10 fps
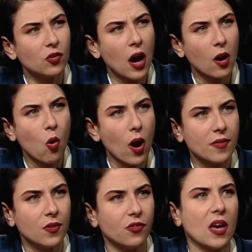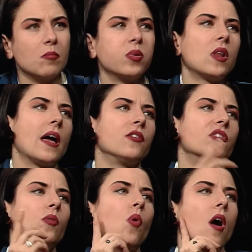not quite the same
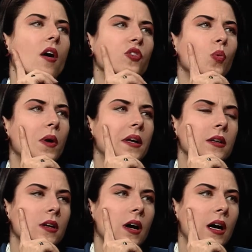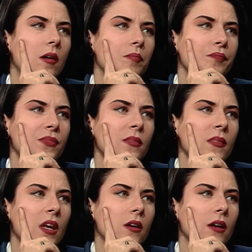place it was when,
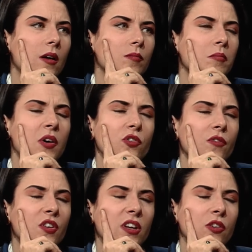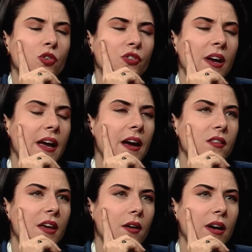you know, most of the teachers I
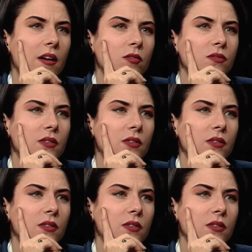had there